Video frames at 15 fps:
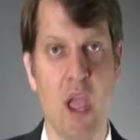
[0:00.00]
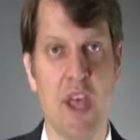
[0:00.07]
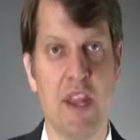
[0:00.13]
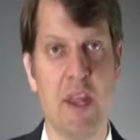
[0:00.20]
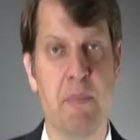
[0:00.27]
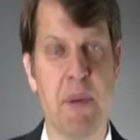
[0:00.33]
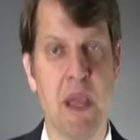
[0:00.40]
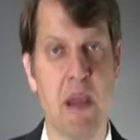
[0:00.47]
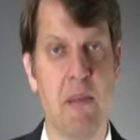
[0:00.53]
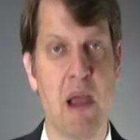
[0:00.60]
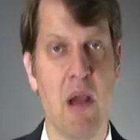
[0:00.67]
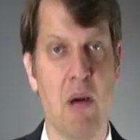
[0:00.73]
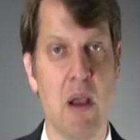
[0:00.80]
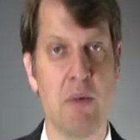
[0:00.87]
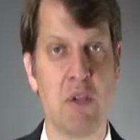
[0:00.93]
The PMI
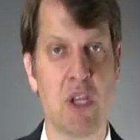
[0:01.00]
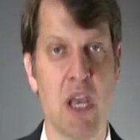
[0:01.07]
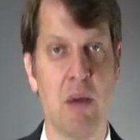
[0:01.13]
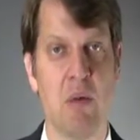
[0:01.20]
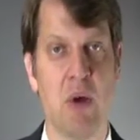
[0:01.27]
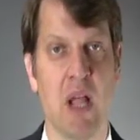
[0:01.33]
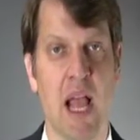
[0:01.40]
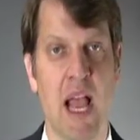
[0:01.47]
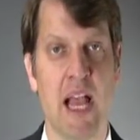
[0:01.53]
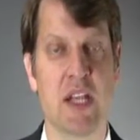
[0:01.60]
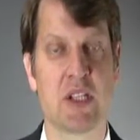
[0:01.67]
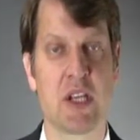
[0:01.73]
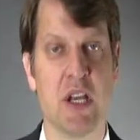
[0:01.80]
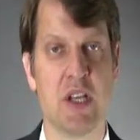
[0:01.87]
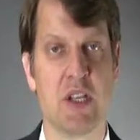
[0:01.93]
website will
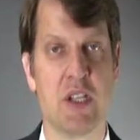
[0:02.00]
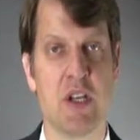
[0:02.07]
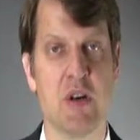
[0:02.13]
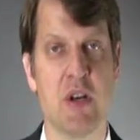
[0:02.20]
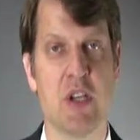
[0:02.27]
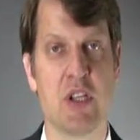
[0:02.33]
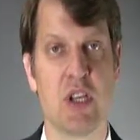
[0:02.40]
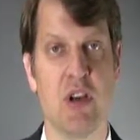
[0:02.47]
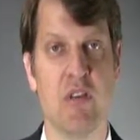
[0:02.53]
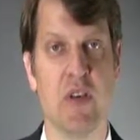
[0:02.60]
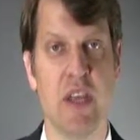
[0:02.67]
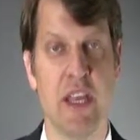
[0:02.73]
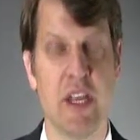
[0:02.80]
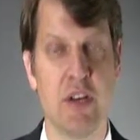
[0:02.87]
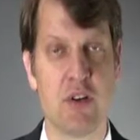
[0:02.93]
ask a series of
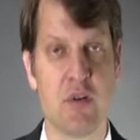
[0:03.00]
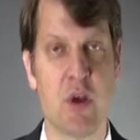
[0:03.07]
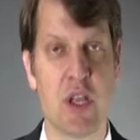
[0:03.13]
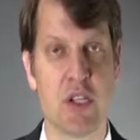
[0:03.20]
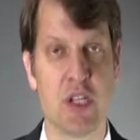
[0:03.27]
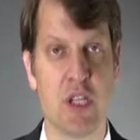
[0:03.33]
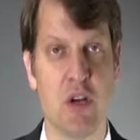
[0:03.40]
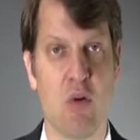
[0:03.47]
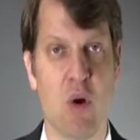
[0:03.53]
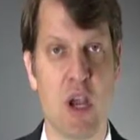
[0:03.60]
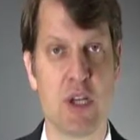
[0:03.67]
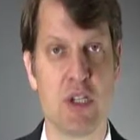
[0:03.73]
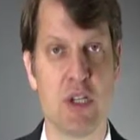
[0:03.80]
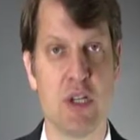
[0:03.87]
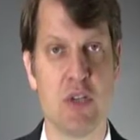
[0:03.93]
interesting
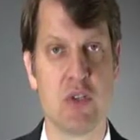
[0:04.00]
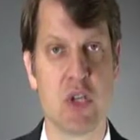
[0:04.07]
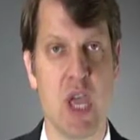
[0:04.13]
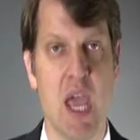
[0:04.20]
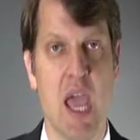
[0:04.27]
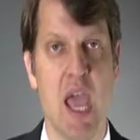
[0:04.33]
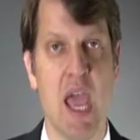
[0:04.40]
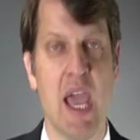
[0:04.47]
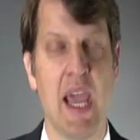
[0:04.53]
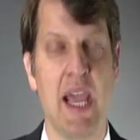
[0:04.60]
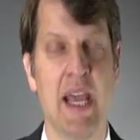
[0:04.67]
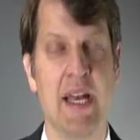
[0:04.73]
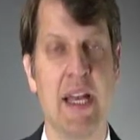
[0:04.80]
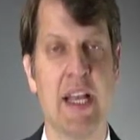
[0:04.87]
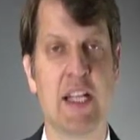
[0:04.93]
questions
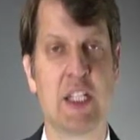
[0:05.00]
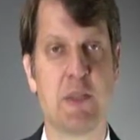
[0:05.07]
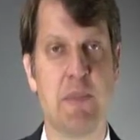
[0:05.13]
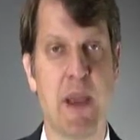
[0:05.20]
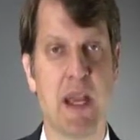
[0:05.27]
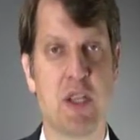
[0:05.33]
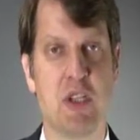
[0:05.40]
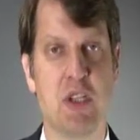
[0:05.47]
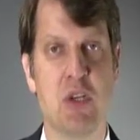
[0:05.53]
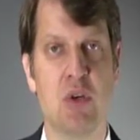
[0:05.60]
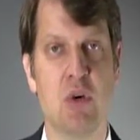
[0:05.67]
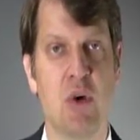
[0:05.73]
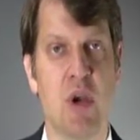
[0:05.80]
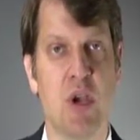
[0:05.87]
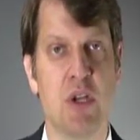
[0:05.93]
and expects
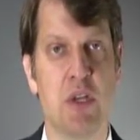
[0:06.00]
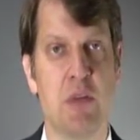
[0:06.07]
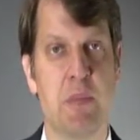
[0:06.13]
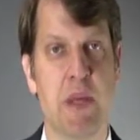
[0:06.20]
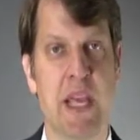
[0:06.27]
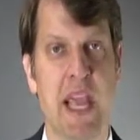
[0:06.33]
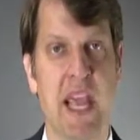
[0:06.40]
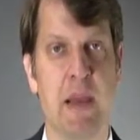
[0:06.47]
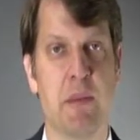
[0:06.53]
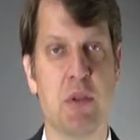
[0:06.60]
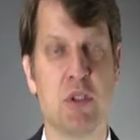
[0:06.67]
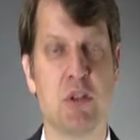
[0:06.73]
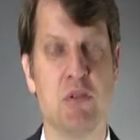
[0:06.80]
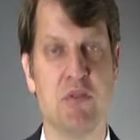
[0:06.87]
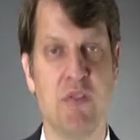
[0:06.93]
you to be able
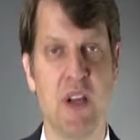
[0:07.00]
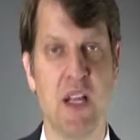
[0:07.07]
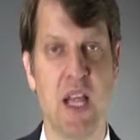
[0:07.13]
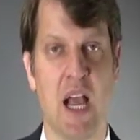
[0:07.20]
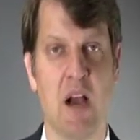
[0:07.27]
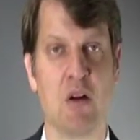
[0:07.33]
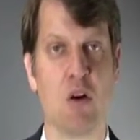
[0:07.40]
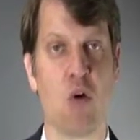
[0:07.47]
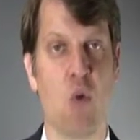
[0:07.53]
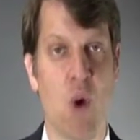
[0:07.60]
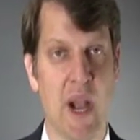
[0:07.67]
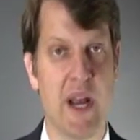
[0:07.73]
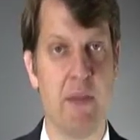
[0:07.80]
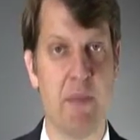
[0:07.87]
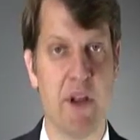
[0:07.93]
to fill out
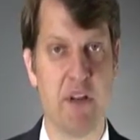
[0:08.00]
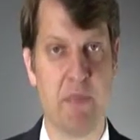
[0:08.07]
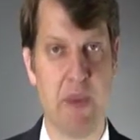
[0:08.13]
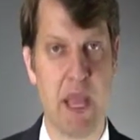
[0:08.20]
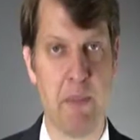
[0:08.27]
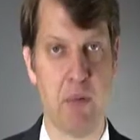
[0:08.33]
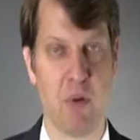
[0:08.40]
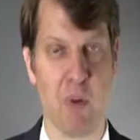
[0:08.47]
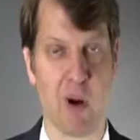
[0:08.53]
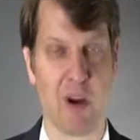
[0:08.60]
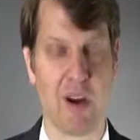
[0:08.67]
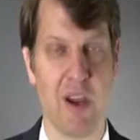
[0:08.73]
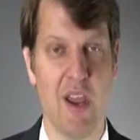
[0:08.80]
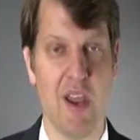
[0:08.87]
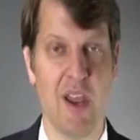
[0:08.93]
quite a bit of paperwork.
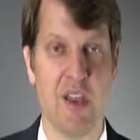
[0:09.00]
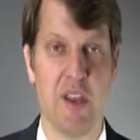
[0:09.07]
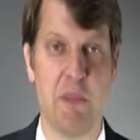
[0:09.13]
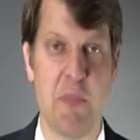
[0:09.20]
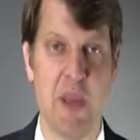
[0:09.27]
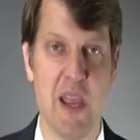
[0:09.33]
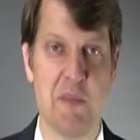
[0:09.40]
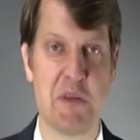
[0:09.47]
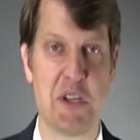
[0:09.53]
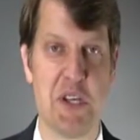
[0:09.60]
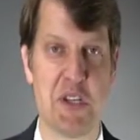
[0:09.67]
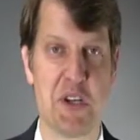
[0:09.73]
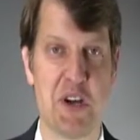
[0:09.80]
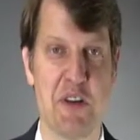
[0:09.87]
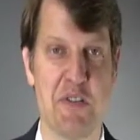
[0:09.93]
The PMP
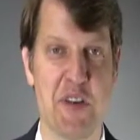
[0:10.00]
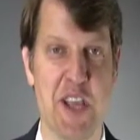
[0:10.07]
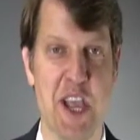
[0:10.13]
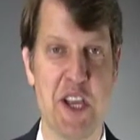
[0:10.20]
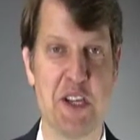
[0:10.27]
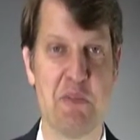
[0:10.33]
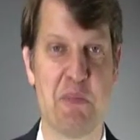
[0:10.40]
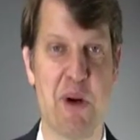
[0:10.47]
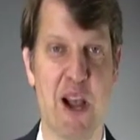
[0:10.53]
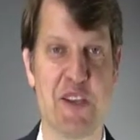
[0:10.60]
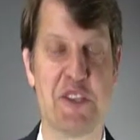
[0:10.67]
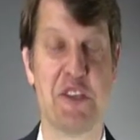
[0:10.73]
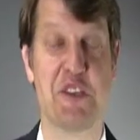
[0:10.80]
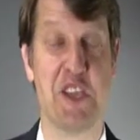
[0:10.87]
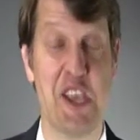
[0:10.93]
certification
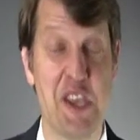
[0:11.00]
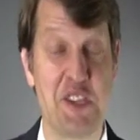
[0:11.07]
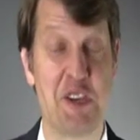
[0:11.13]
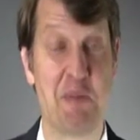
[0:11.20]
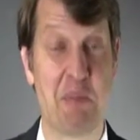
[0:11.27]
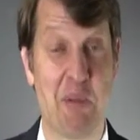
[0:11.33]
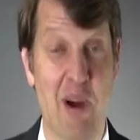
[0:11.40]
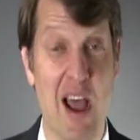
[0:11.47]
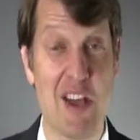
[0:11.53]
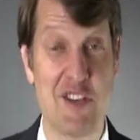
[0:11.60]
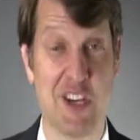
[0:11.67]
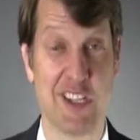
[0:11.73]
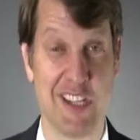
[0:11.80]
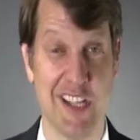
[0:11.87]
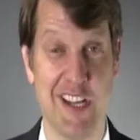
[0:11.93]
process is a
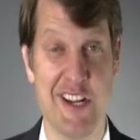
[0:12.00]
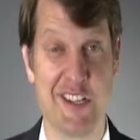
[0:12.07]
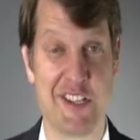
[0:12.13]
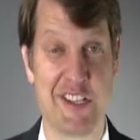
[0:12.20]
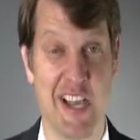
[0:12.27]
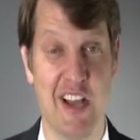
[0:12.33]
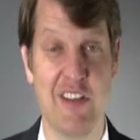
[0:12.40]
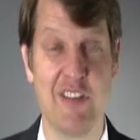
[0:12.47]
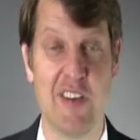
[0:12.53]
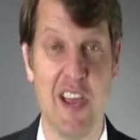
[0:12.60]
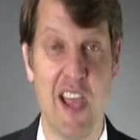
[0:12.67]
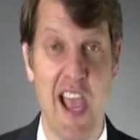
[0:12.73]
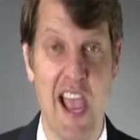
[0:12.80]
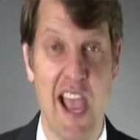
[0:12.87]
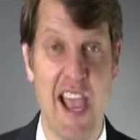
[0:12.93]
project in itself,
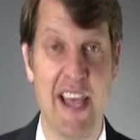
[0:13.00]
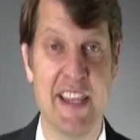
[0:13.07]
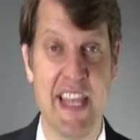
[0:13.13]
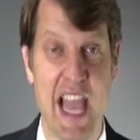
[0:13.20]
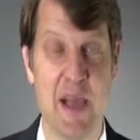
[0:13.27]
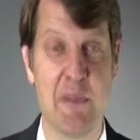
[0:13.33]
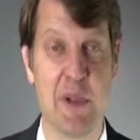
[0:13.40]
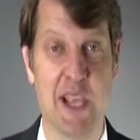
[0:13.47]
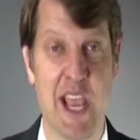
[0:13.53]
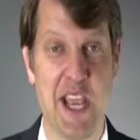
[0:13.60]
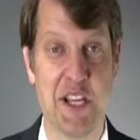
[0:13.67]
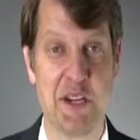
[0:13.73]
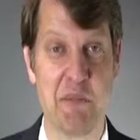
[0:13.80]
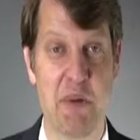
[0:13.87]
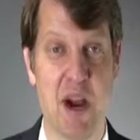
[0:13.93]
and the
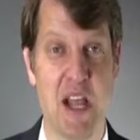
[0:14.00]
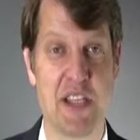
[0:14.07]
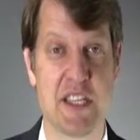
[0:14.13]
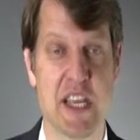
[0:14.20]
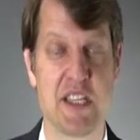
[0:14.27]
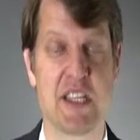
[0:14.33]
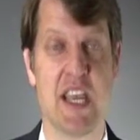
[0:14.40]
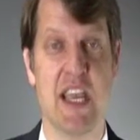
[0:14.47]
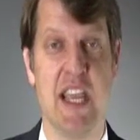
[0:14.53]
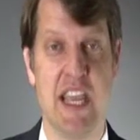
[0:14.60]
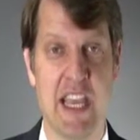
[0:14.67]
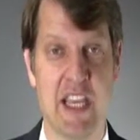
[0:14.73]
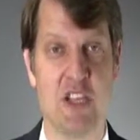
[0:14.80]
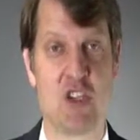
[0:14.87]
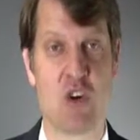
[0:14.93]
application process
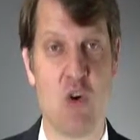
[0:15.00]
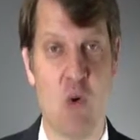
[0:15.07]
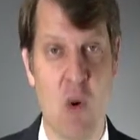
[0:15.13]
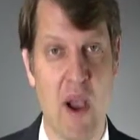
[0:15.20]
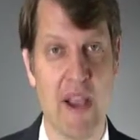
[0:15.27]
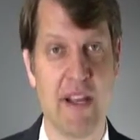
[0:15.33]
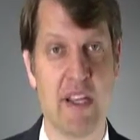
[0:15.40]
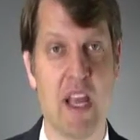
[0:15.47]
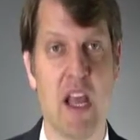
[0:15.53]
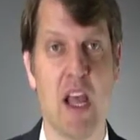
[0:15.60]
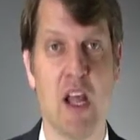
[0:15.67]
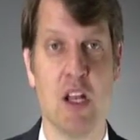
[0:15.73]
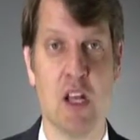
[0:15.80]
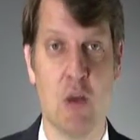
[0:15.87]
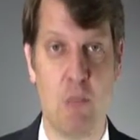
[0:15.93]
is quite
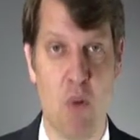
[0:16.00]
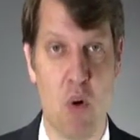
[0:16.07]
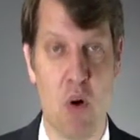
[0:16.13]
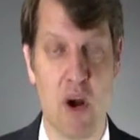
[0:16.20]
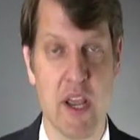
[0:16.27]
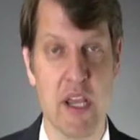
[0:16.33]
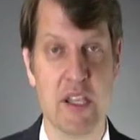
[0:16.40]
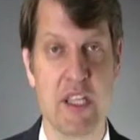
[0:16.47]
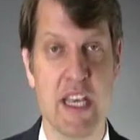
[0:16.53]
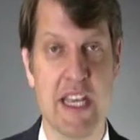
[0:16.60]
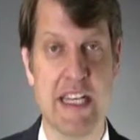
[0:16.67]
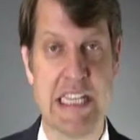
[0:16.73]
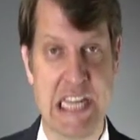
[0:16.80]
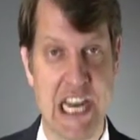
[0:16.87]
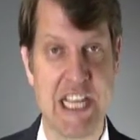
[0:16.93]
laborious.
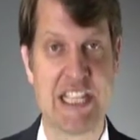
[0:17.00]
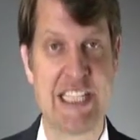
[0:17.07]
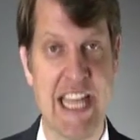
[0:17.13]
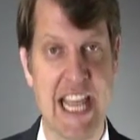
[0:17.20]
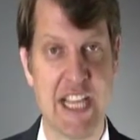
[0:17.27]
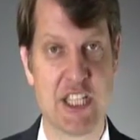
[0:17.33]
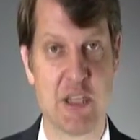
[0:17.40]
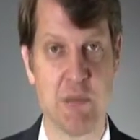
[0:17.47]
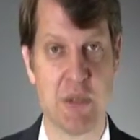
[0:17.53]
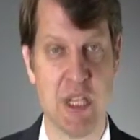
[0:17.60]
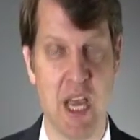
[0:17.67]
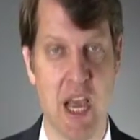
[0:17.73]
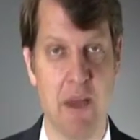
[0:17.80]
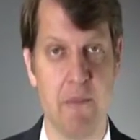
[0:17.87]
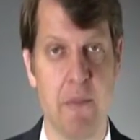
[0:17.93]
It does take some
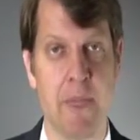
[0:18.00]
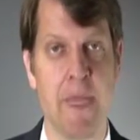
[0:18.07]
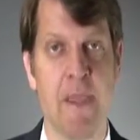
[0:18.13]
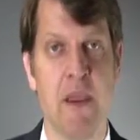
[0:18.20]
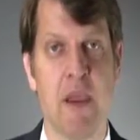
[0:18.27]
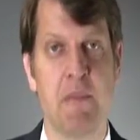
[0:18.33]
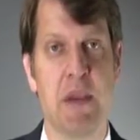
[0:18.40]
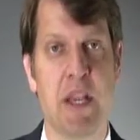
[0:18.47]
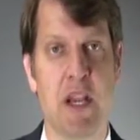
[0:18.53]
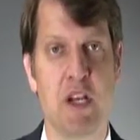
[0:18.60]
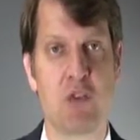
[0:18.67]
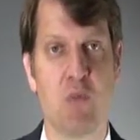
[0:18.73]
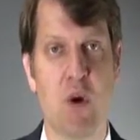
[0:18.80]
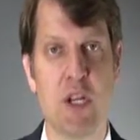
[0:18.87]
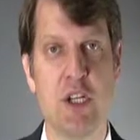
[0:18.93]
time, because
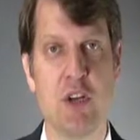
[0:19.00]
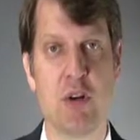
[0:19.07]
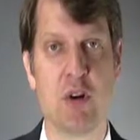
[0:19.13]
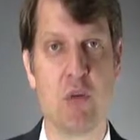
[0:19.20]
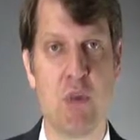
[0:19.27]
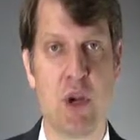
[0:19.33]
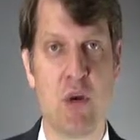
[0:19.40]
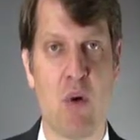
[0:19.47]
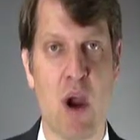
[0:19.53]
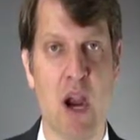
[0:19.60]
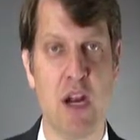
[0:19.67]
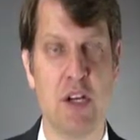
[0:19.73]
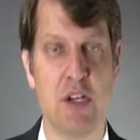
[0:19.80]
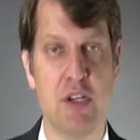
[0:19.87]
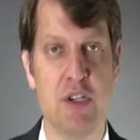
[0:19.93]
what you're
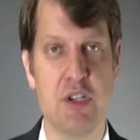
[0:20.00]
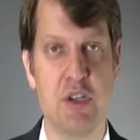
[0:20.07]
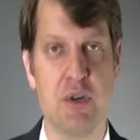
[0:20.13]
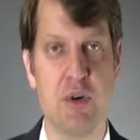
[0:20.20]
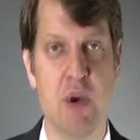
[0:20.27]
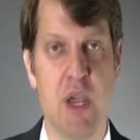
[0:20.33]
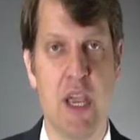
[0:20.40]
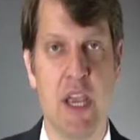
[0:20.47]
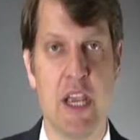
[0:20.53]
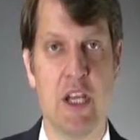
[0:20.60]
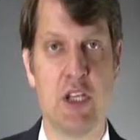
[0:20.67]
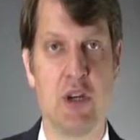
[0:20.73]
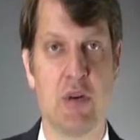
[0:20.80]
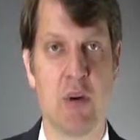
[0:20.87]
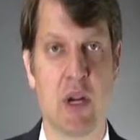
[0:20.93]
required to do is
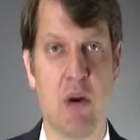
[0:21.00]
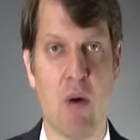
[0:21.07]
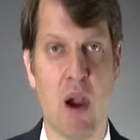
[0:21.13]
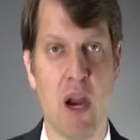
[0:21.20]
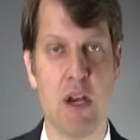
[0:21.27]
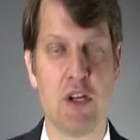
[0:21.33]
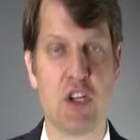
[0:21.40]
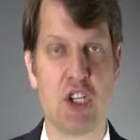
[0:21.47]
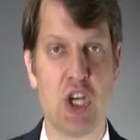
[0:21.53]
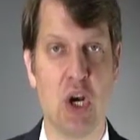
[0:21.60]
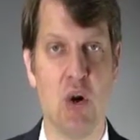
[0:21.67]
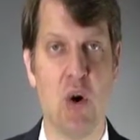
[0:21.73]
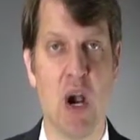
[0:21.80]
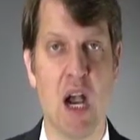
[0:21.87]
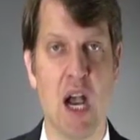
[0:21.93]
you're required to
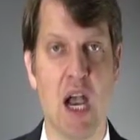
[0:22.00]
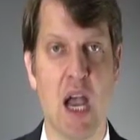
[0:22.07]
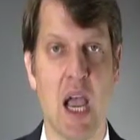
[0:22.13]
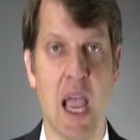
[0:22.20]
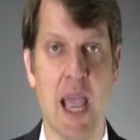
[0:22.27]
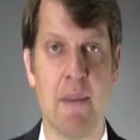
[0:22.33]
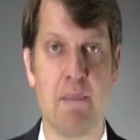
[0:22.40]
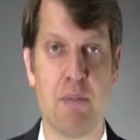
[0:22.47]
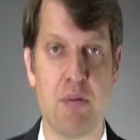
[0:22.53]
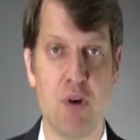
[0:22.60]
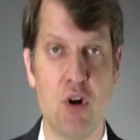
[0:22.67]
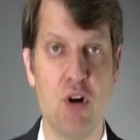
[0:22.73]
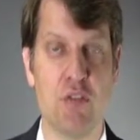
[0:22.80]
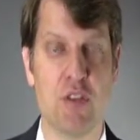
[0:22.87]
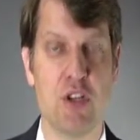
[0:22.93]
show and
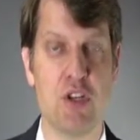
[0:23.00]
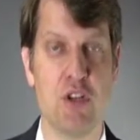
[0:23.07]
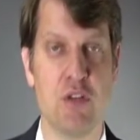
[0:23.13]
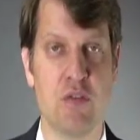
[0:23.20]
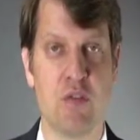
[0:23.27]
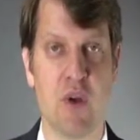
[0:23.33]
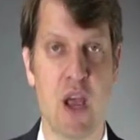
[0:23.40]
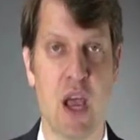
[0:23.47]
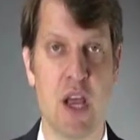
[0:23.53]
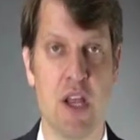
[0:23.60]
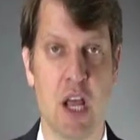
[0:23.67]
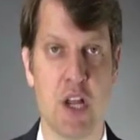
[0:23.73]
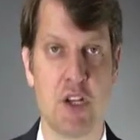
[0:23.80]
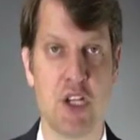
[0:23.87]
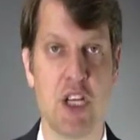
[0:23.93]
prove that you've
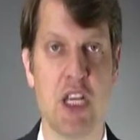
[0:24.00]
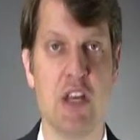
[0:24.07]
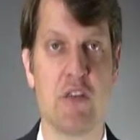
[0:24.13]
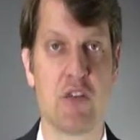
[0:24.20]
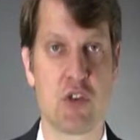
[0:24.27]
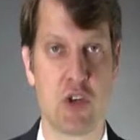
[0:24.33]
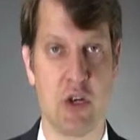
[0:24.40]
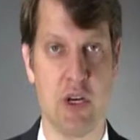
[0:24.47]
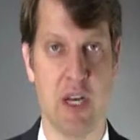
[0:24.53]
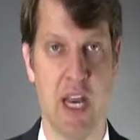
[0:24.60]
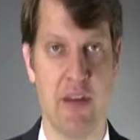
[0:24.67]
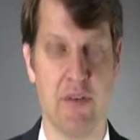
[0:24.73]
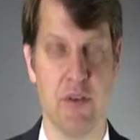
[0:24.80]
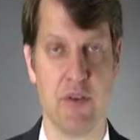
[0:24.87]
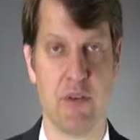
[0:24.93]
achieved certain
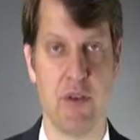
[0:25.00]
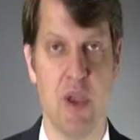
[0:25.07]
levels.